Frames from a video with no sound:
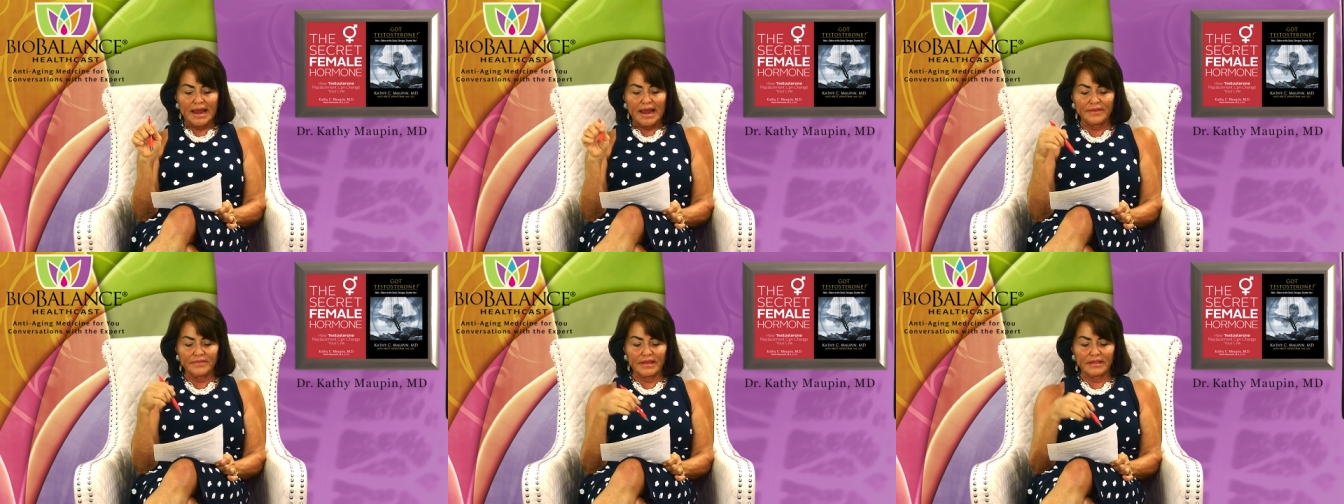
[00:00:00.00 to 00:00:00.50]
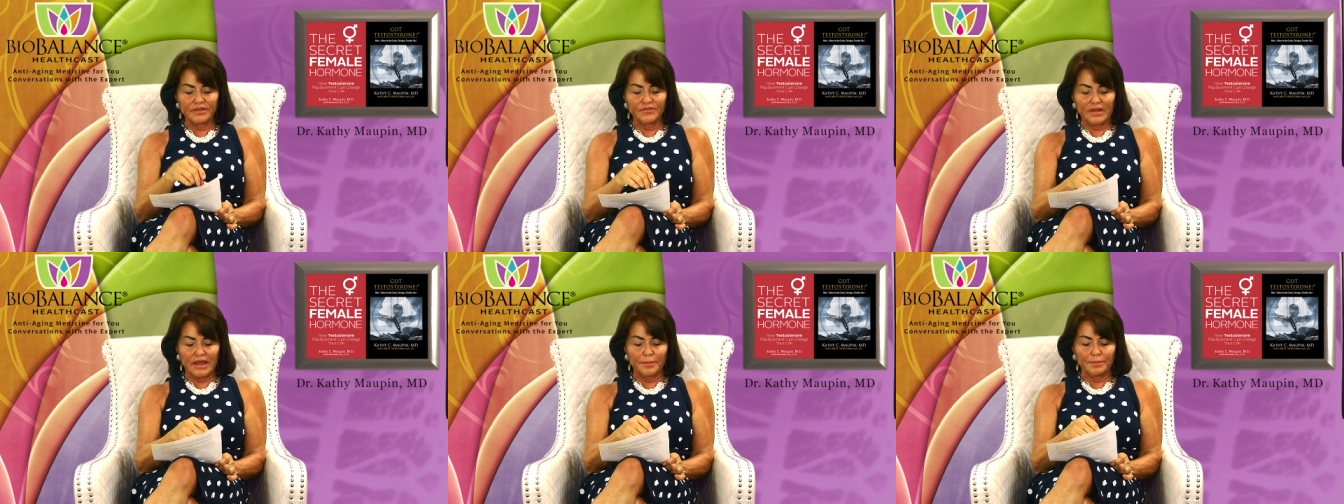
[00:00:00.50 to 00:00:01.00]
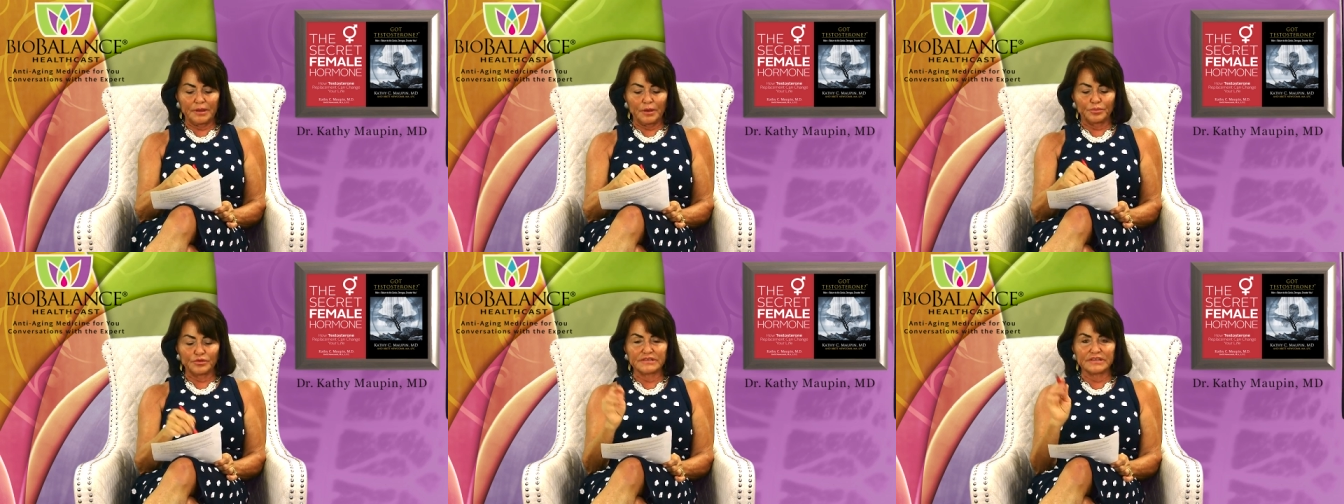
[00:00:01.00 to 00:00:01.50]
And then the V I Peel
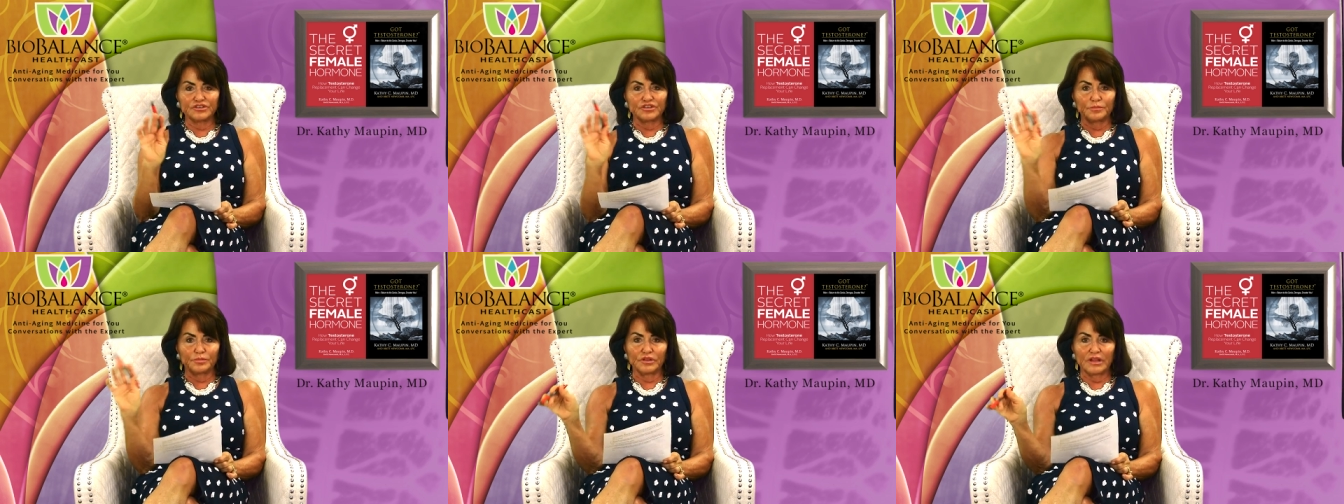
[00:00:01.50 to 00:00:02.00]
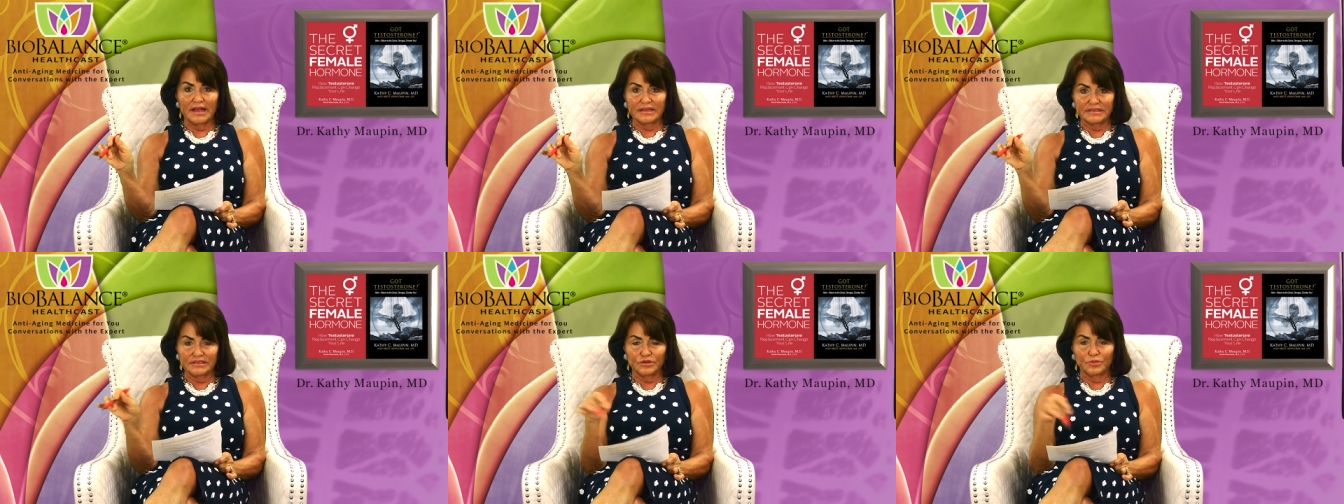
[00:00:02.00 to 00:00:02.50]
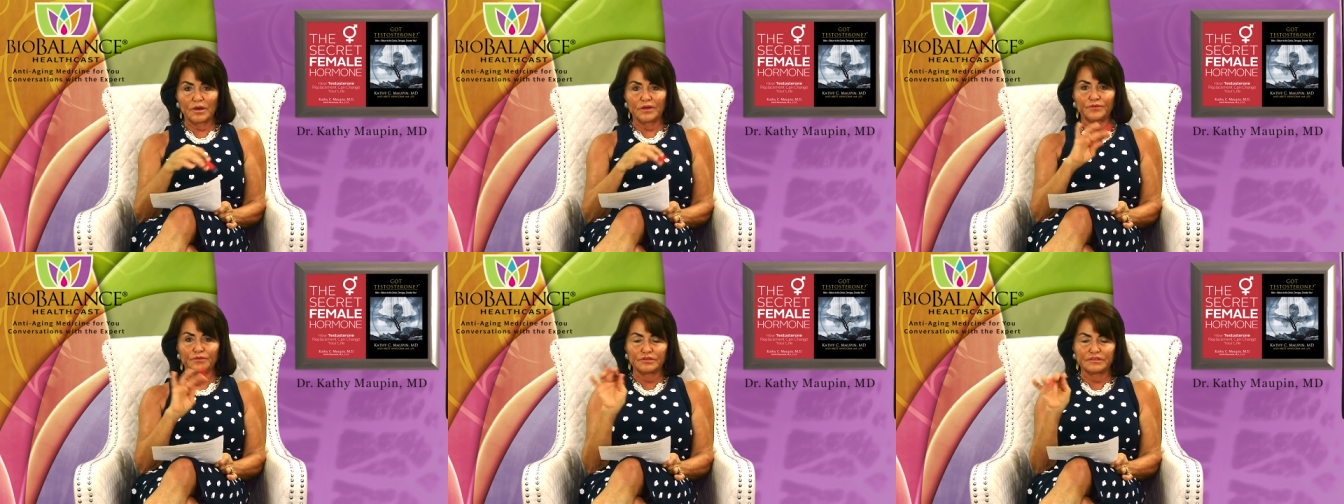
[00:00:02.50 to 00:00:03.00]
Precision Plus is the
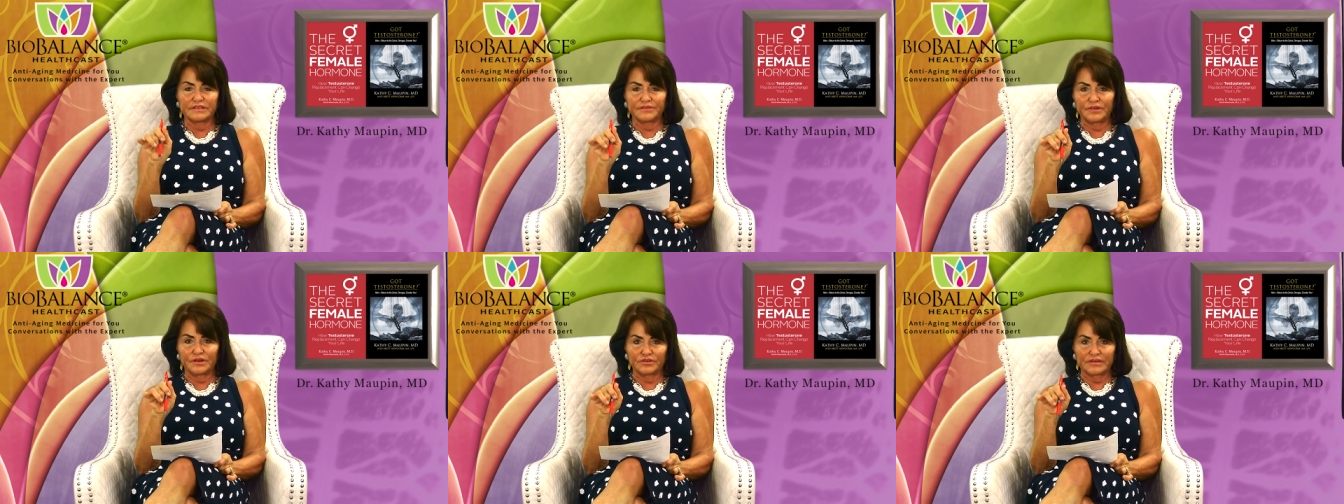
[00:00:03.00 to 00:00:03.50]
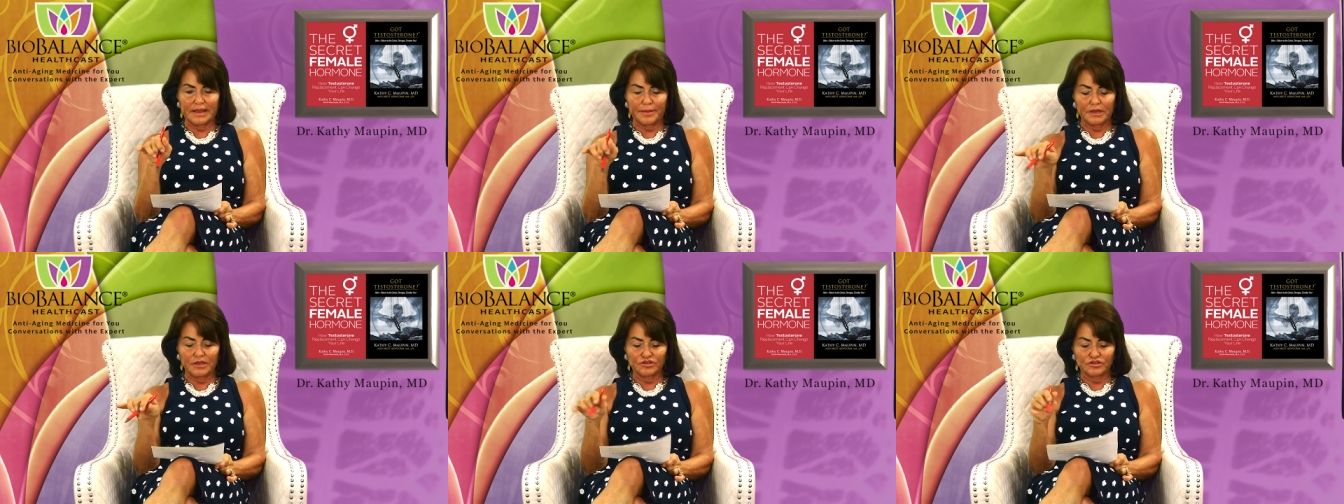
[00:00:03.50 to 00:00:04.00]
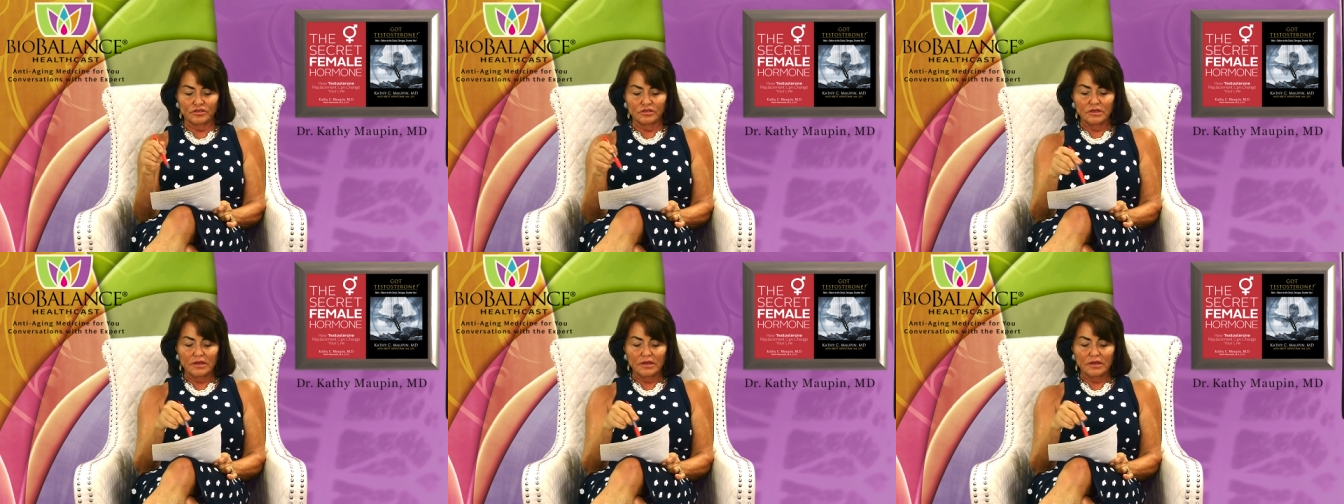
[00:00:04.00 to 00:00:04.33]
one for severe damage.